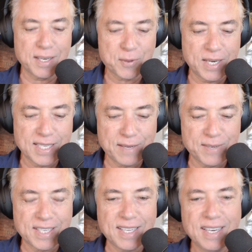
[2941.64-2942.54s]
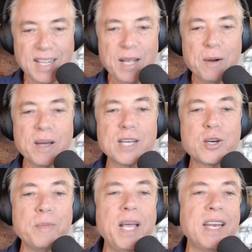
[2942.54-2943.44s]
2017, won a
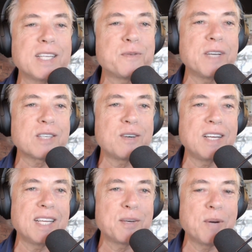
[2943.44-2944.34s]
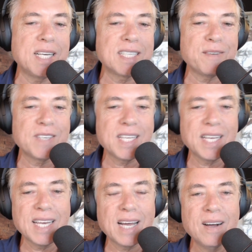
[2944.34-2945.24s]
tremendous victory in 2017.
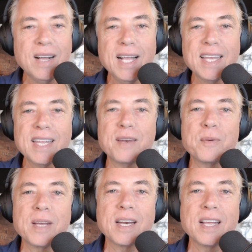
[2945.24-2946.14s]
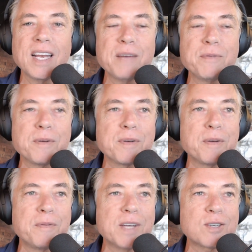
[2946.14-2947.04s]
Now, didn't win enough of a
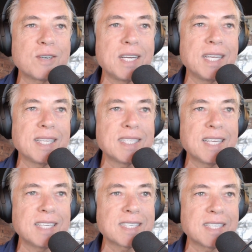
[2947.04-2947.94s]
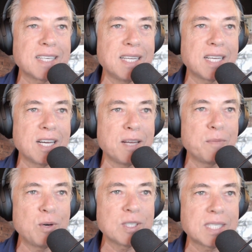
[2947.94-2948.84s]
victory in the sense that he got
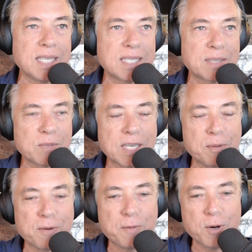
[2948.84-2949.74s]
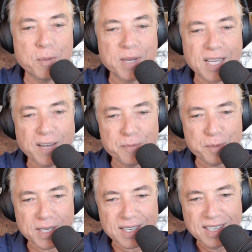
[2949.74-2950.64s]
more seats and was able to form a
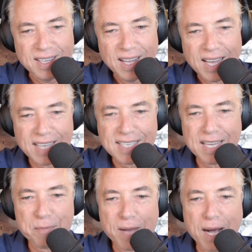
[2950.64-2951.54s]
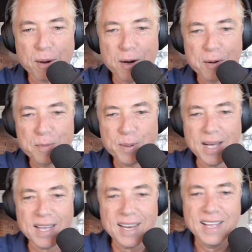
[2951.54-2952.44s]
government and take power. But,